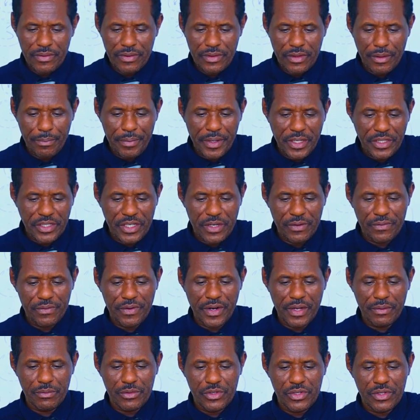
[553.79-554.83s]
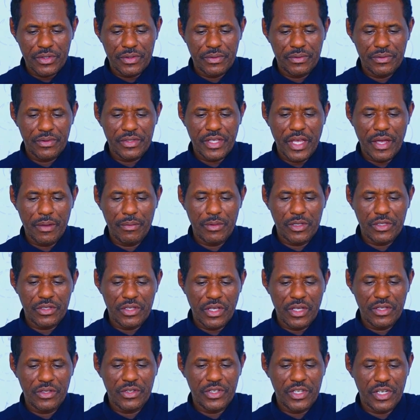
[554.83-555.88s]
the picture frames, tables
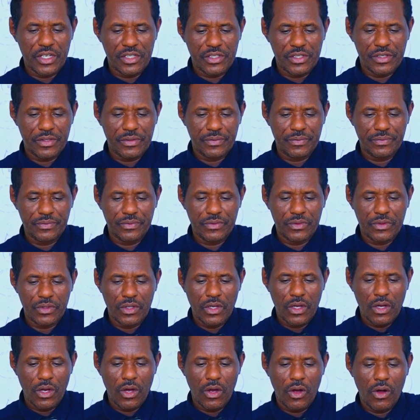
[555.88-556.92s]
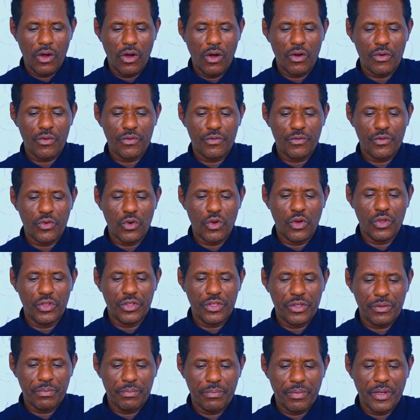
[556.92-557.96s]
and chairs, or
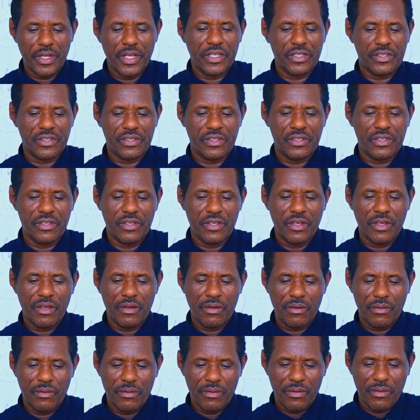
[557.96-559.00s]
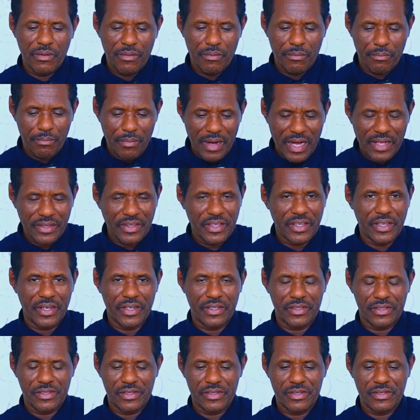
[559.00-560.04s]
front place
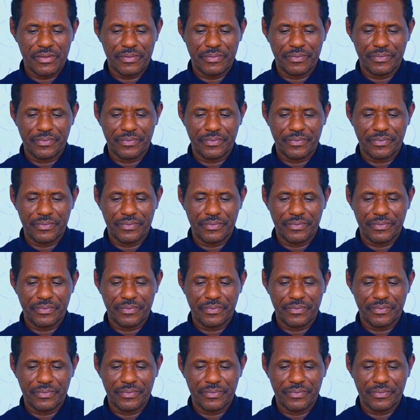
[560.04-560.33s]
materials.